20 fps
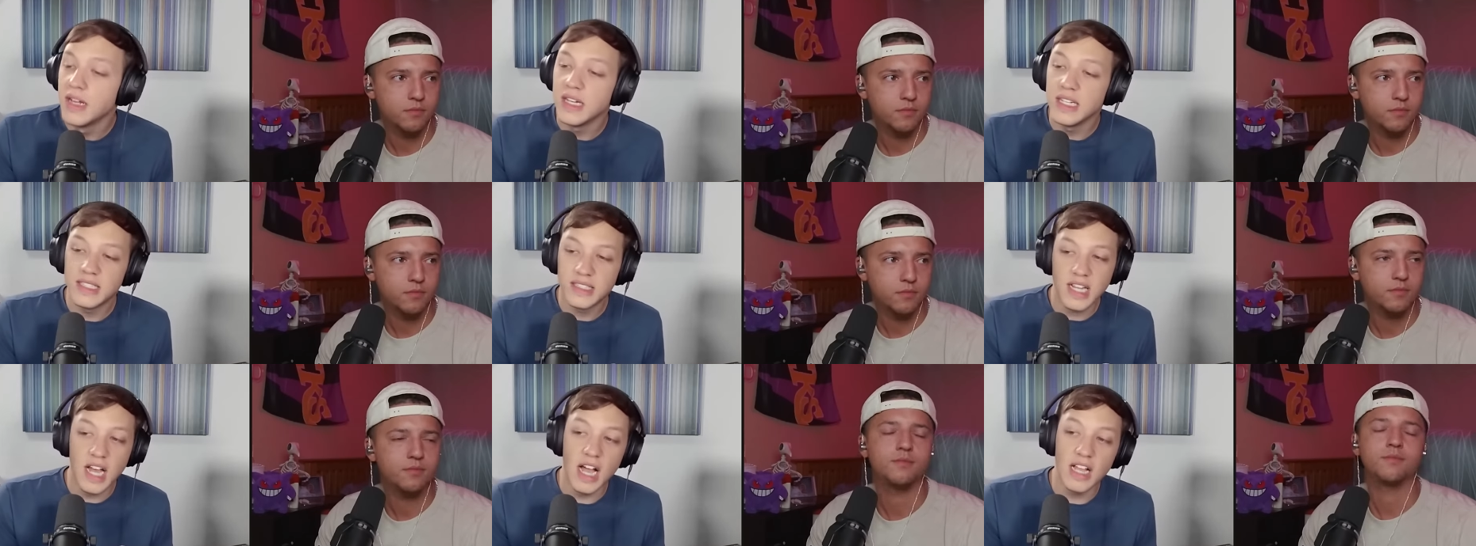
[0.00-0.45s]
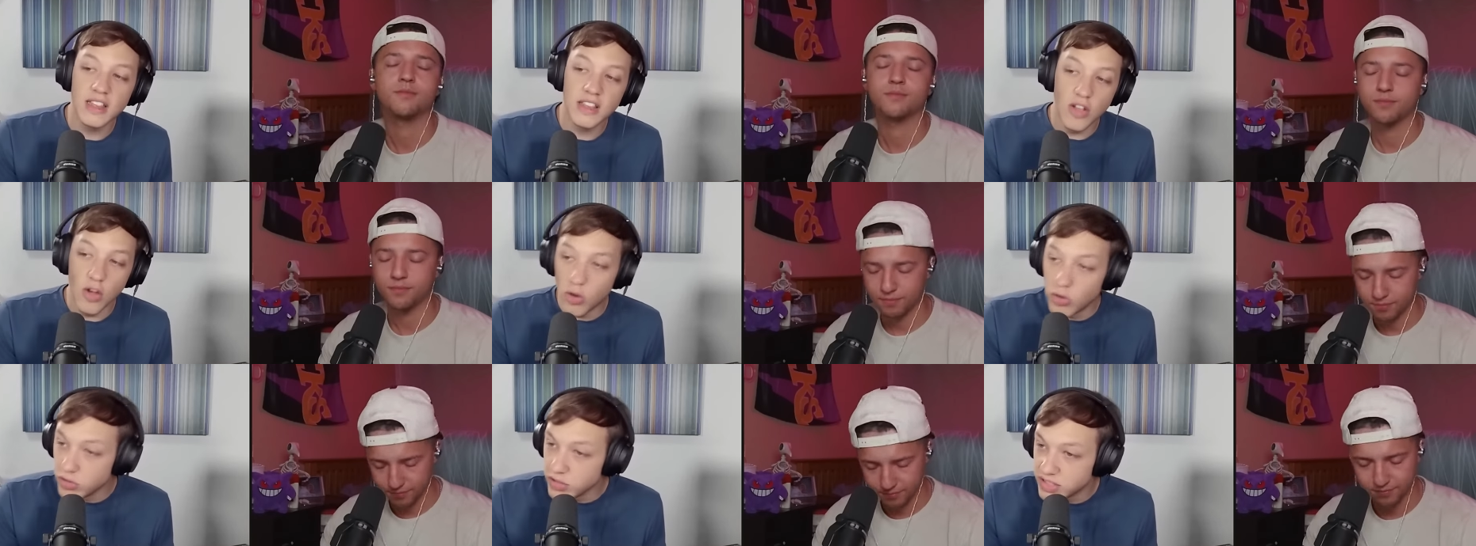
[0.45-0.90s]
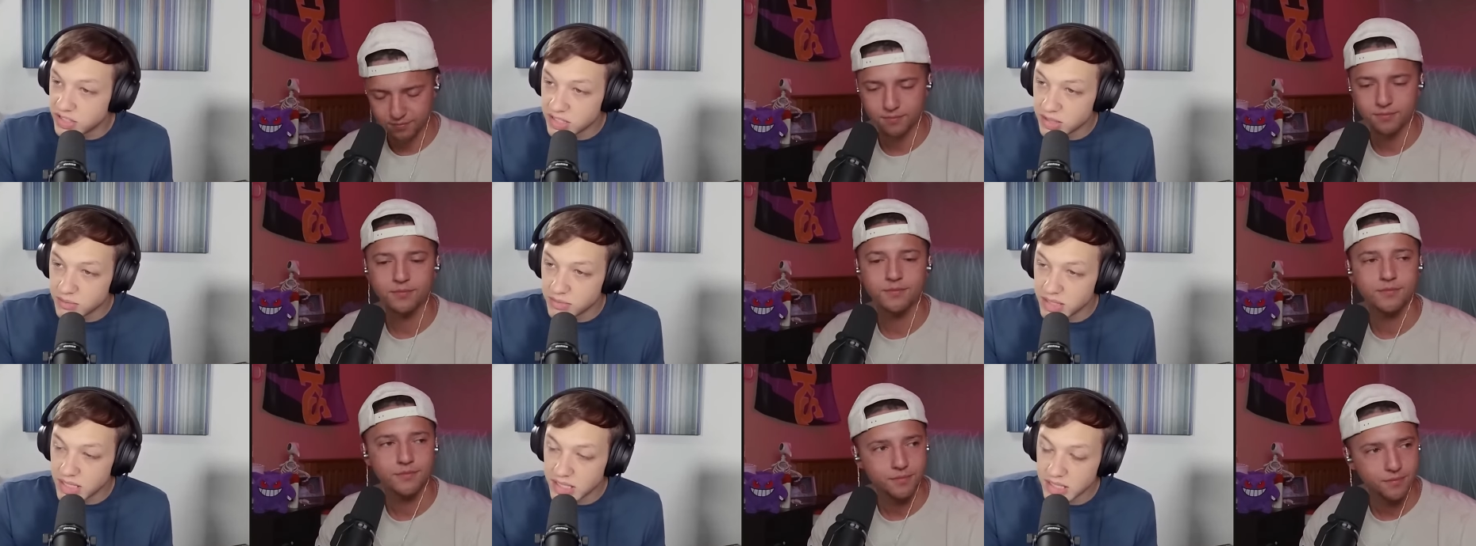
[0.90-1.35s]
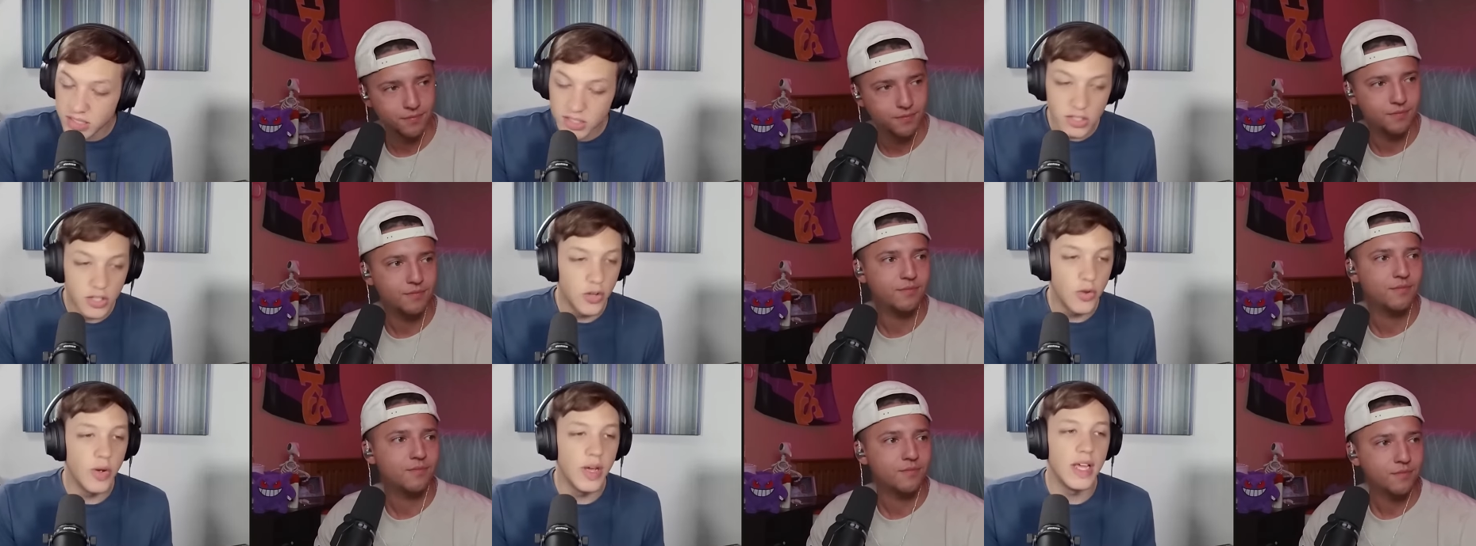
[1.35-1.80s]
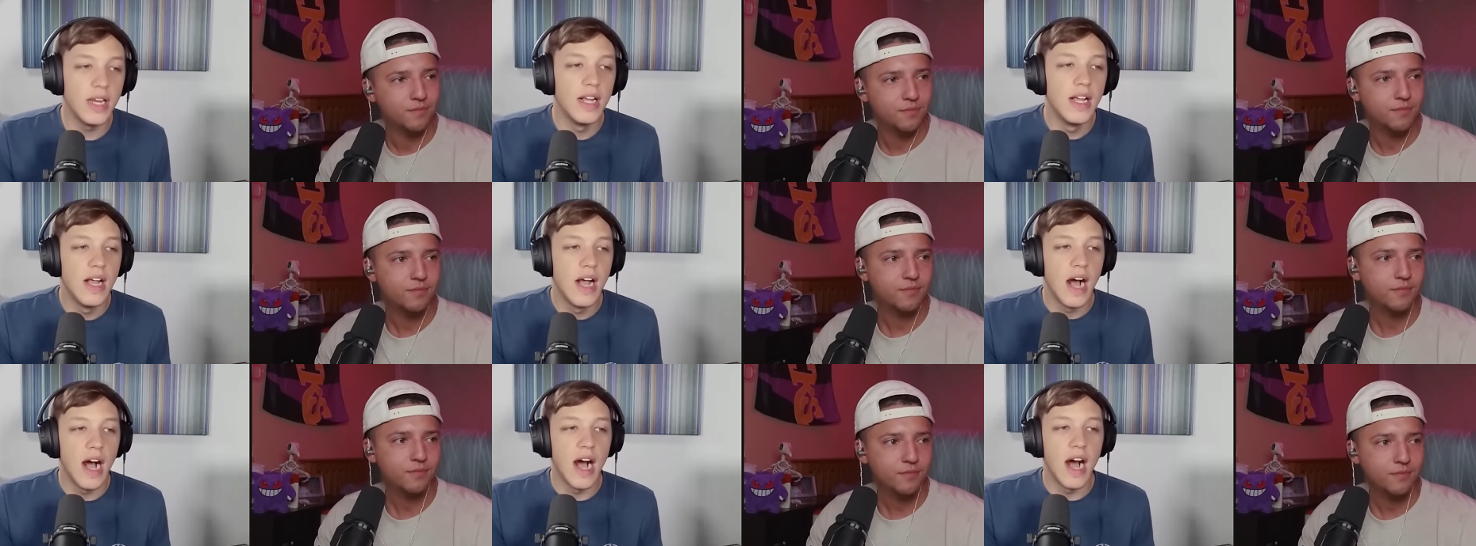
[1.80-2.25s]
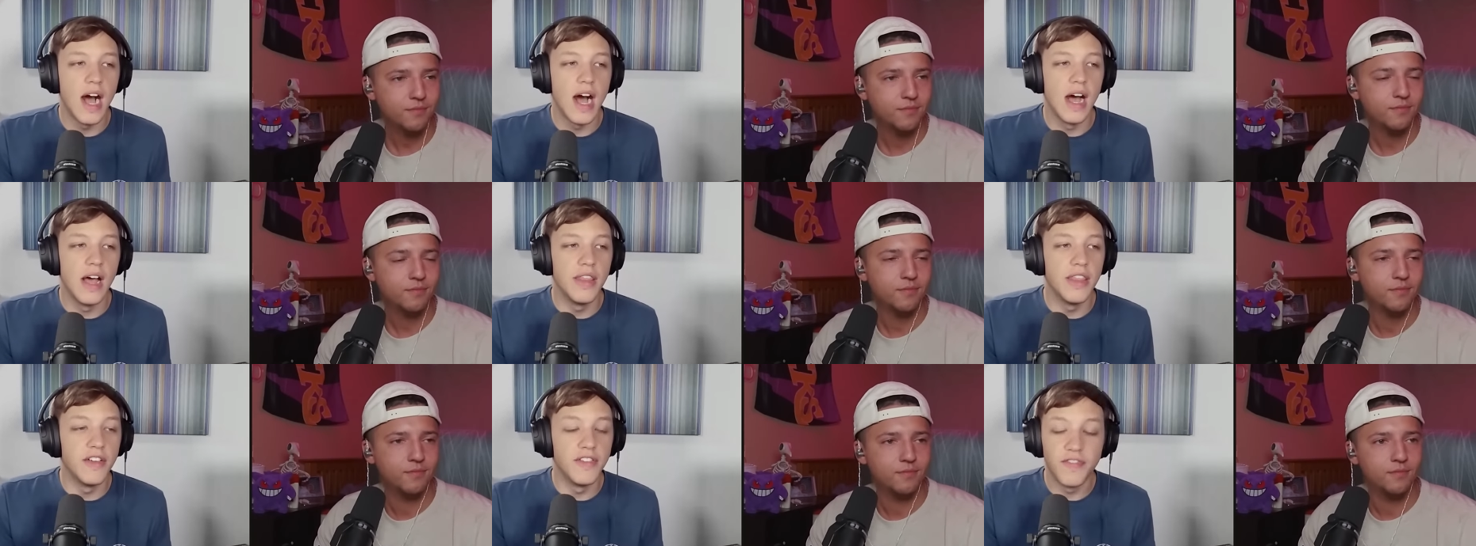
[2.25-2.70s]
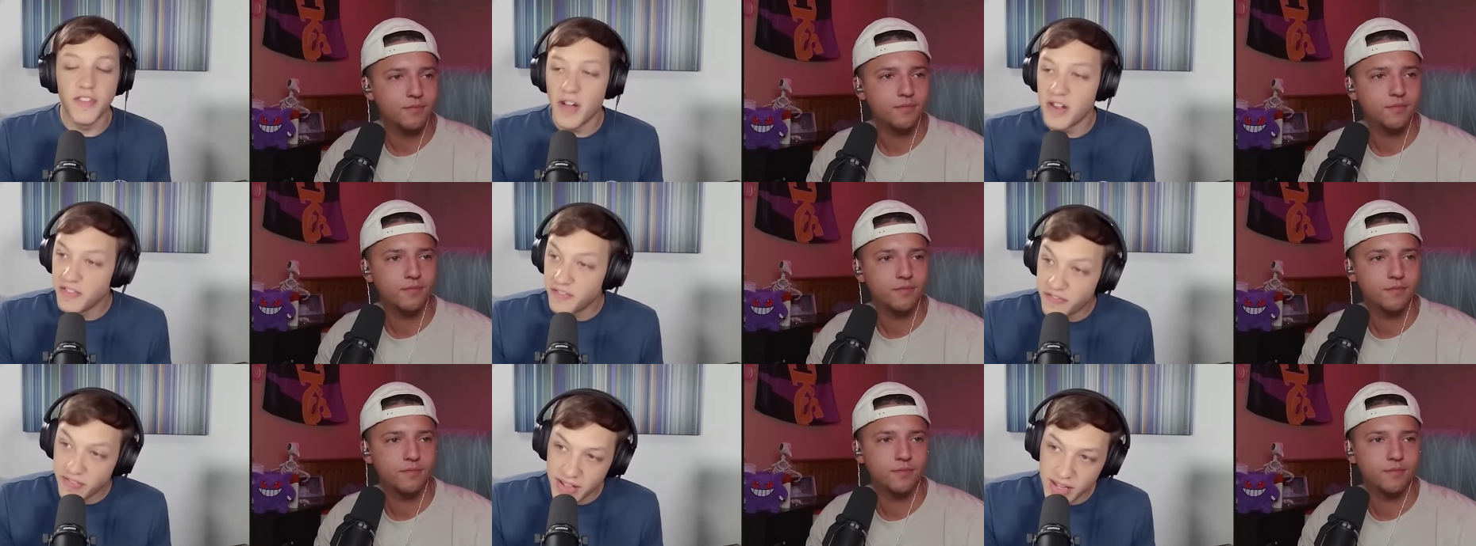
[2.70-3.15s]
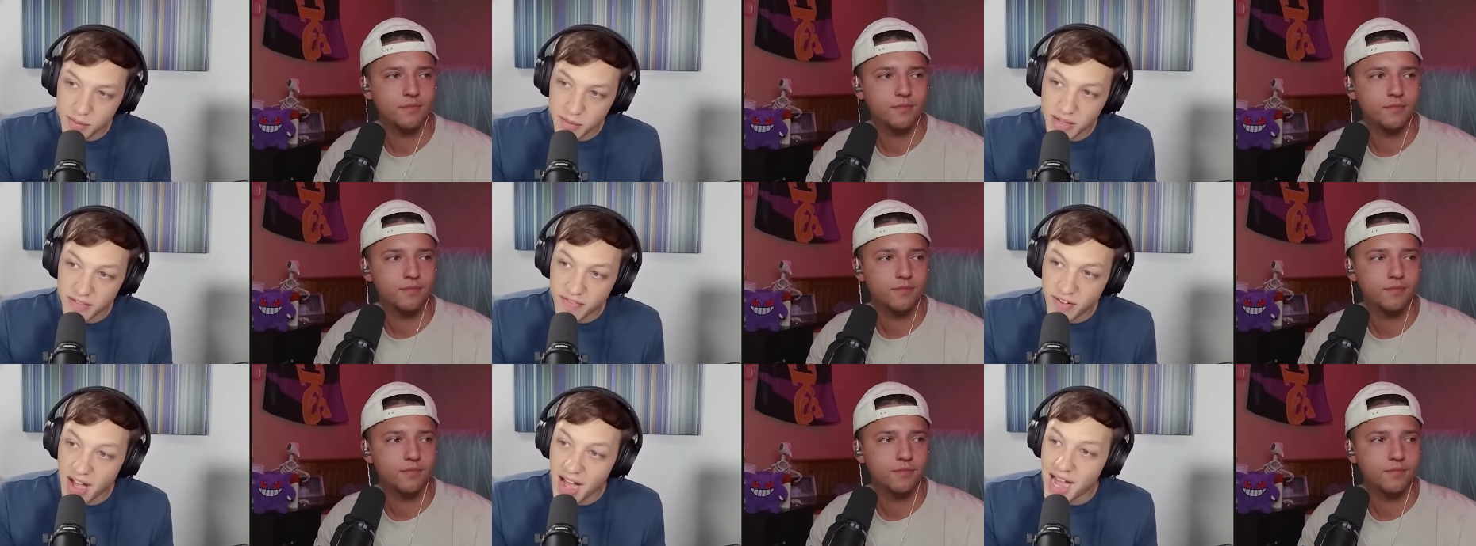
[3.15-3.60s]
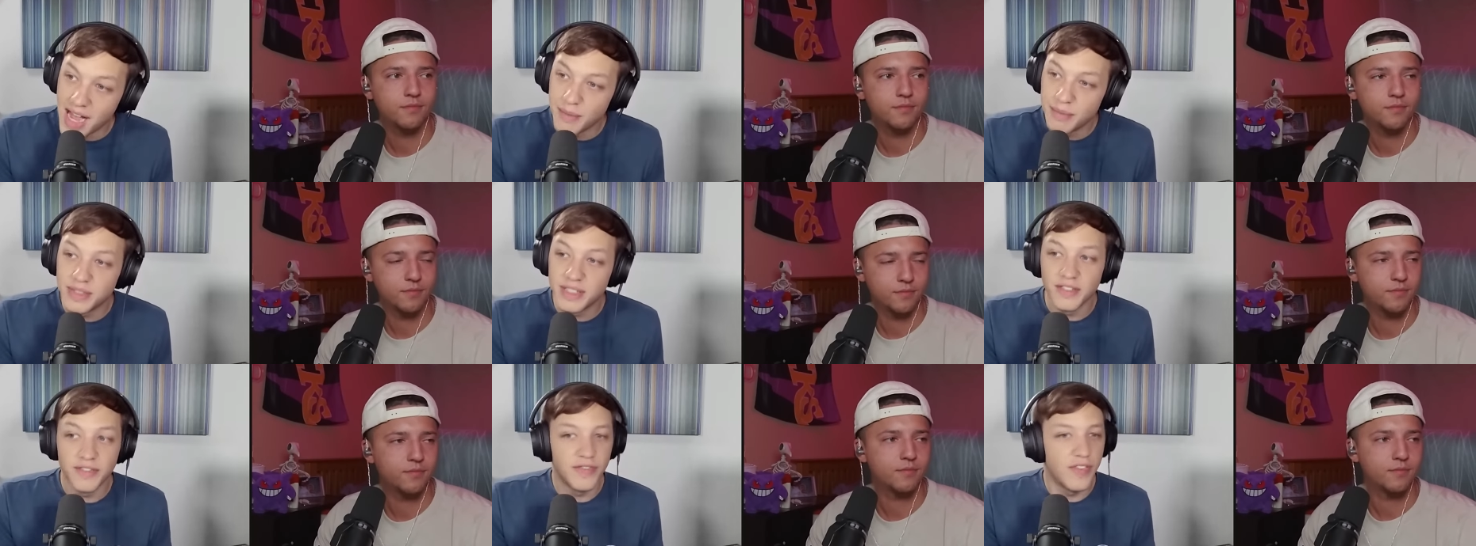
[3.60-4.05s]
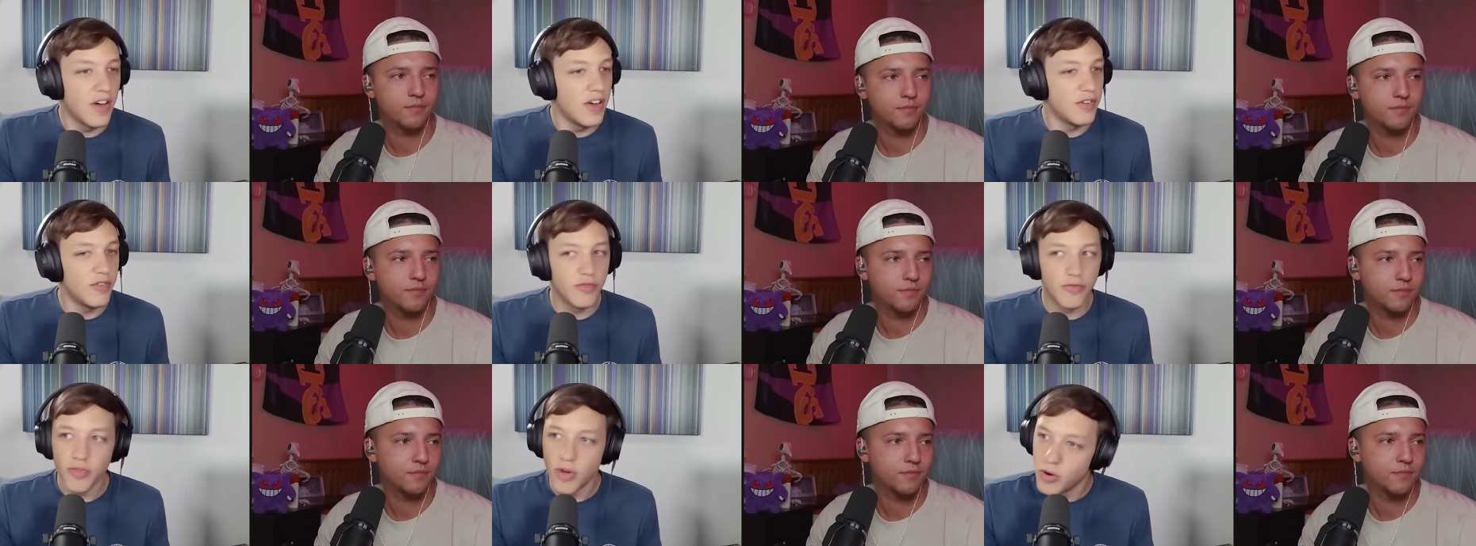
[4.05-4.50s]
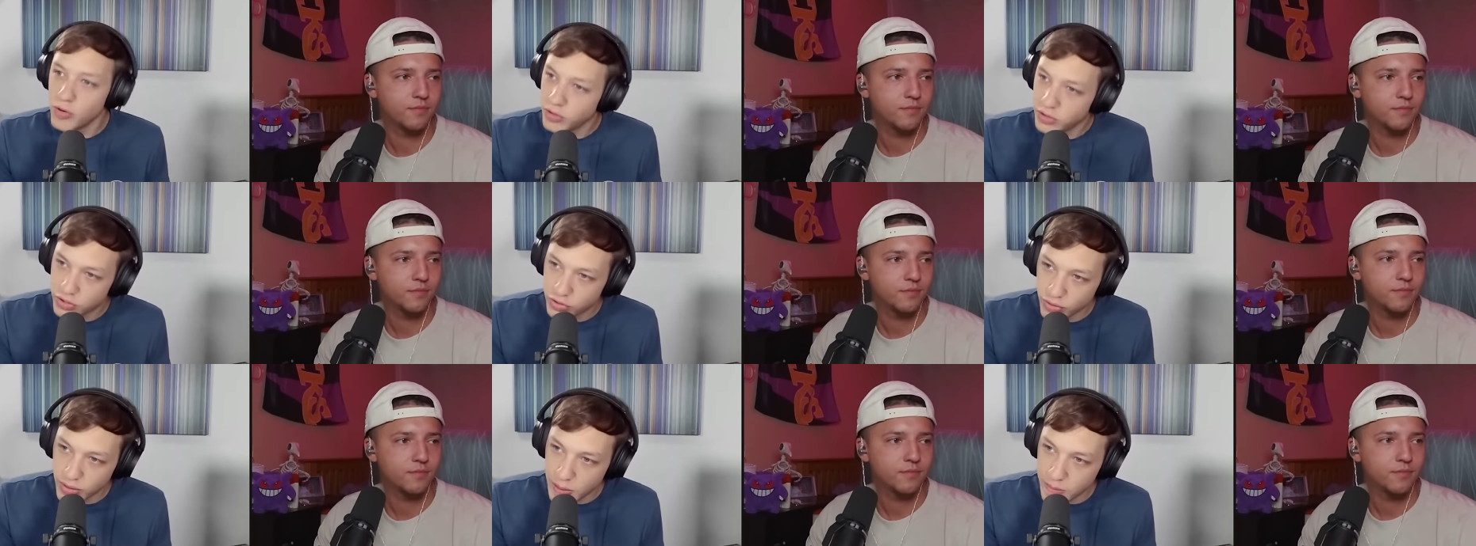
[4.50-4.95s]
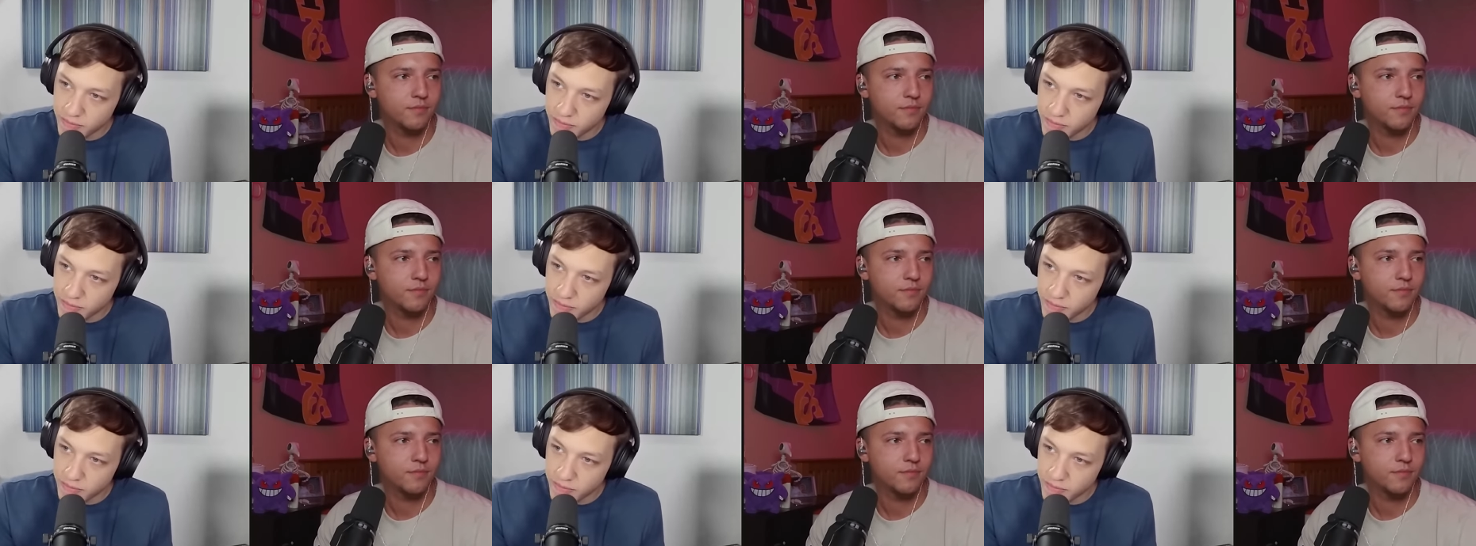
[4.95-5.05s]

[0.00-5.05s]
Speaker 1: It's got the wholesomeness to it, uh, the fun family vibes, the fun road trip